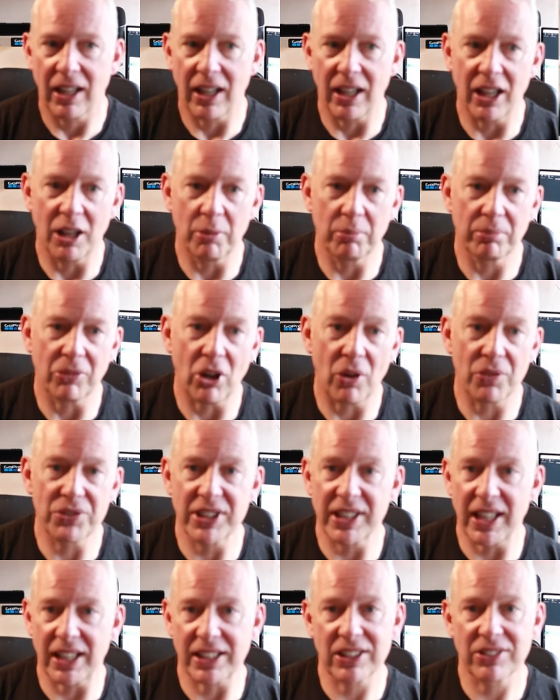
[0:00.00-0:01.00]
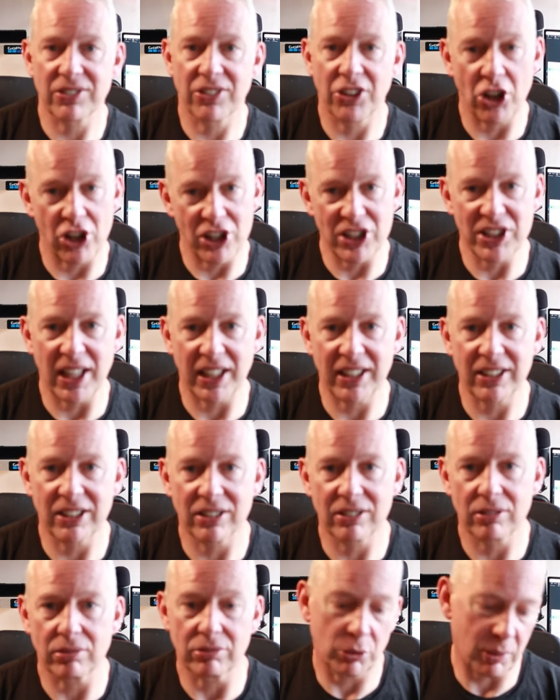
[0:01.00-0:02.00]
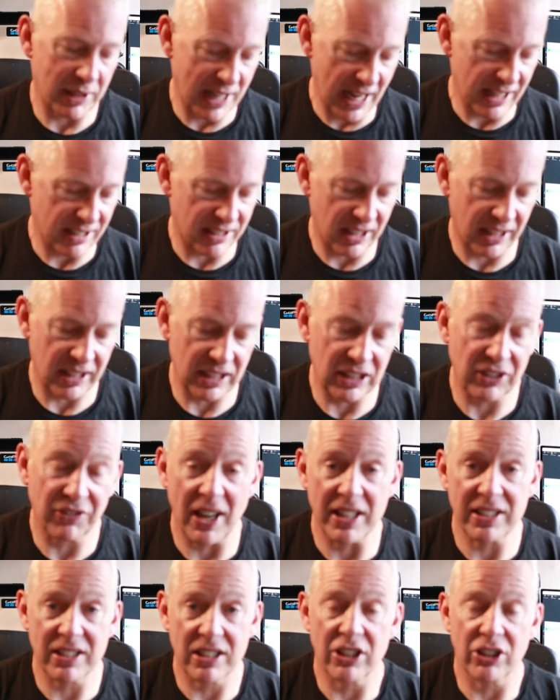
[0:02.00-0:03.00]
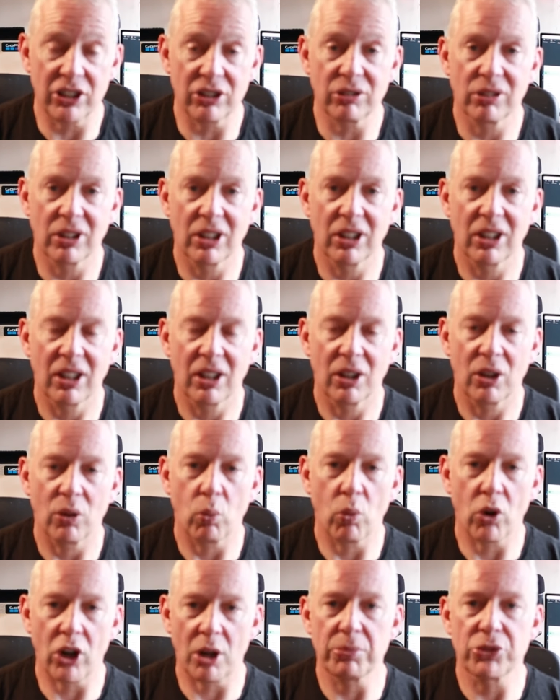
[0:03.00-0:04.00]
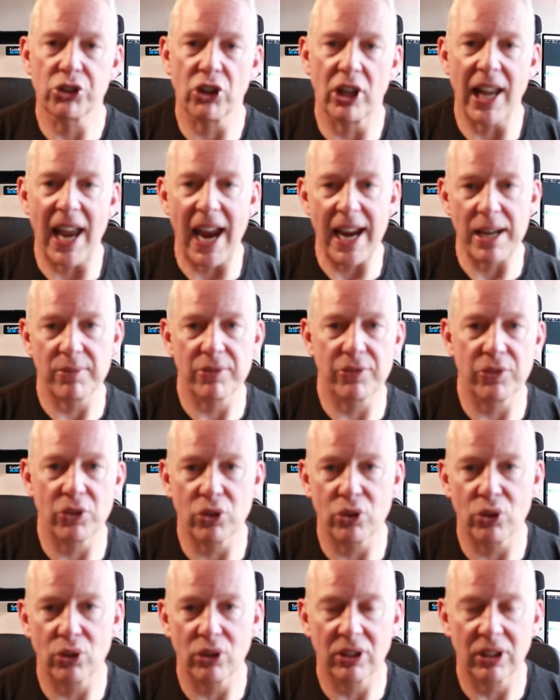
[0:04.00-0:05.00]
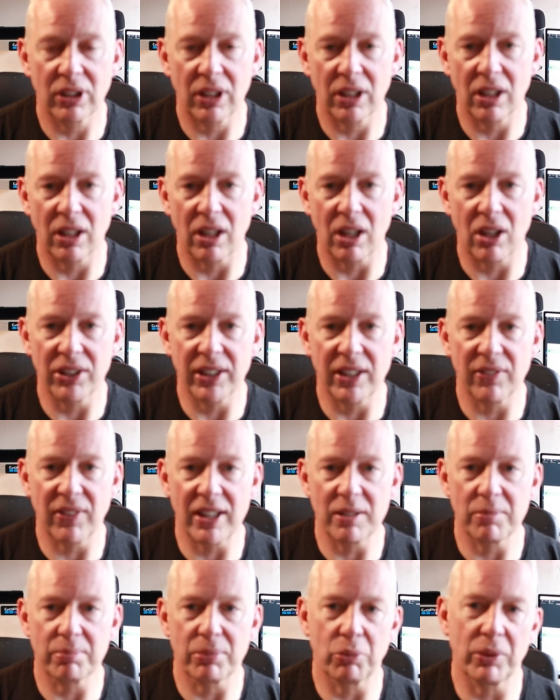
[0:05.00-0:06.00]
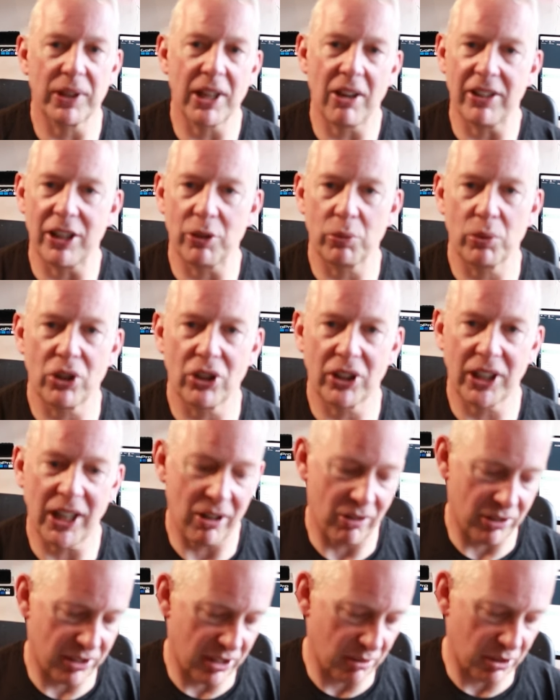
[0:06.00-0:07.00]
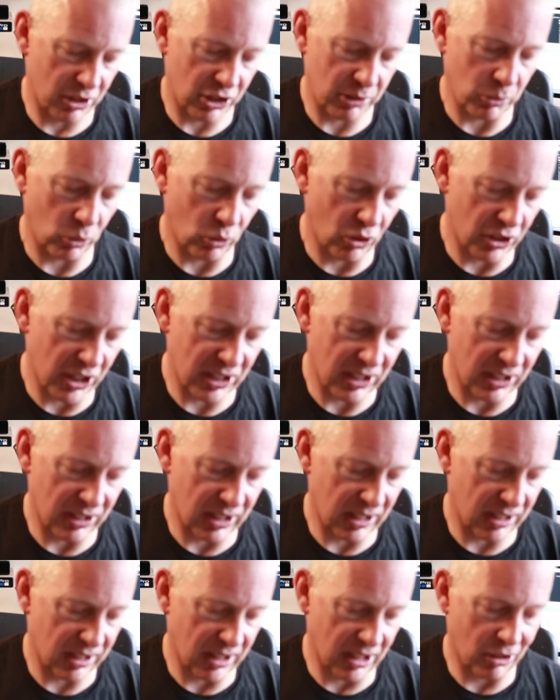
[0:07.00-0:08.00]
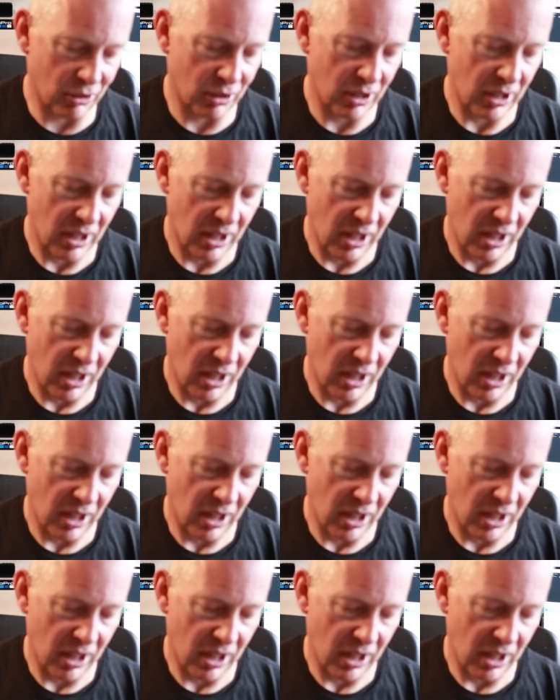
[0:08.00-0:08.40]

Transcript: um, obviously that's 30 seconds, 28 seconds faster than what I'm trying to aim for uh, on the event, but without any workouts and smaller distances. So